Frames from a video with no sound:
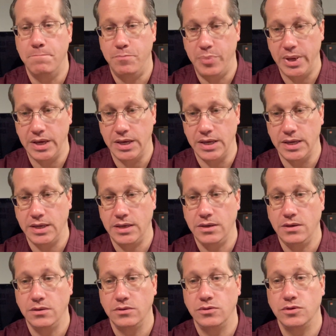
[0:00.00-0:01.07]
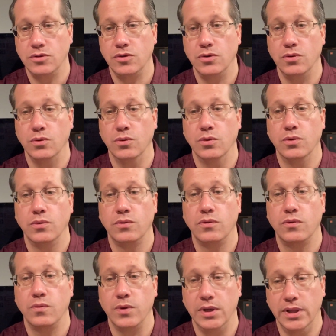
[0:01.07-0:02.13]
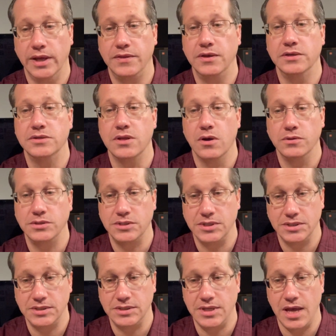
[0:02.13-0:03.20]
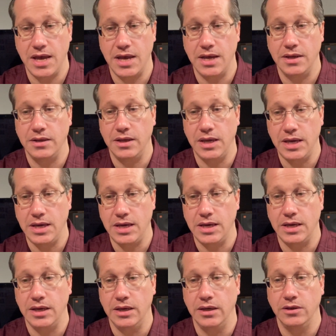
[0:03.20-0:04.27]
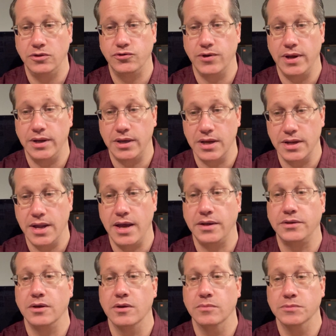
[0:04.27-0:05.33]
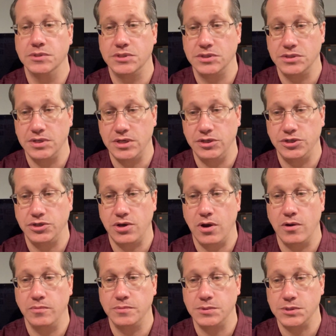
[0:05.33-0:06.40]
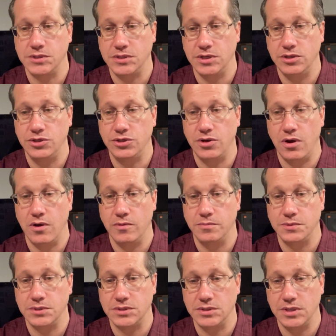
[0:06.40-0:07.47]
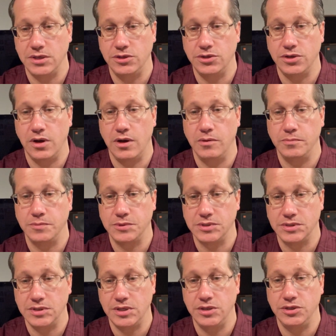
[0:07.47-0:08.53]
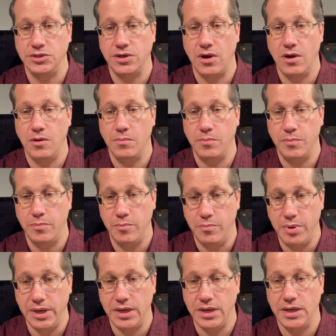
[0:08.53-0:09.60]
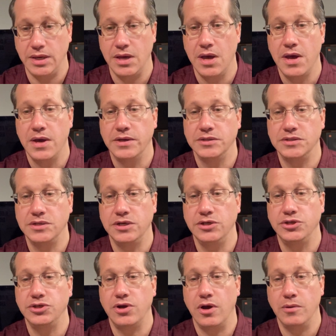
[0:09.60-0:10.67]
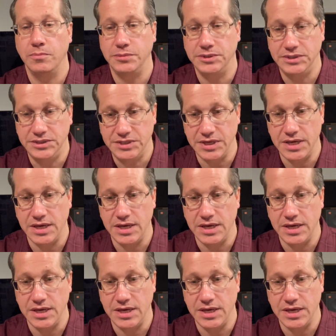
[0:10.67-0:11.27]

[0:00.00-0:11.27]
B, 2, 3. Let these notes sustain. E, try to connect them. C sharp, C sharp, C sharp, C sharp, B, C sharp, D.